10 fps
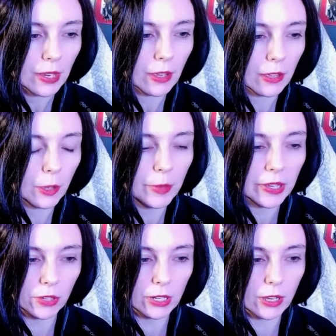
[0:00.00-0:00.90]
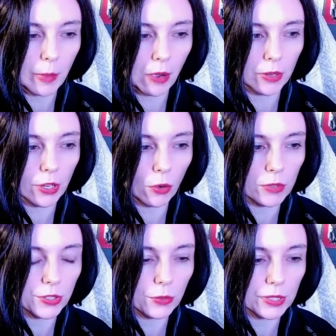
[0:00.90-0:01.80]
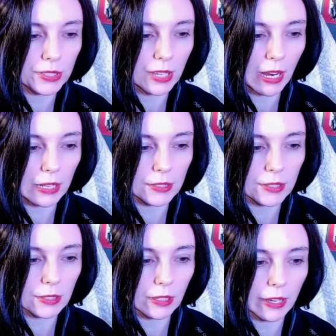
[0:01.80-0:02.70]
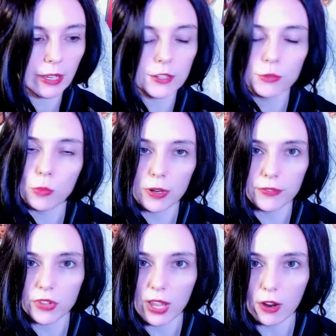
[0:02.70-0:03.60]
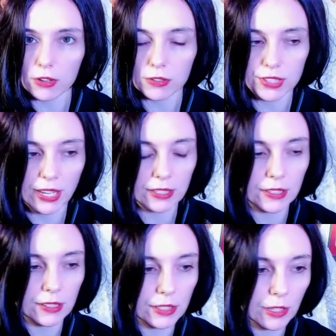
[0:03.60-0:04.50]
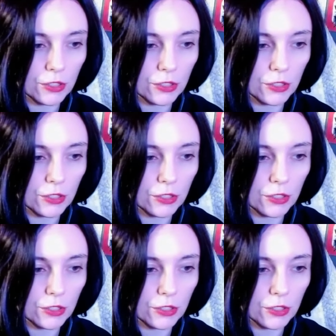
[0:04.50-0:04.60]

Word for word: Khameleon come out and go into a stance, like into one of the character stances.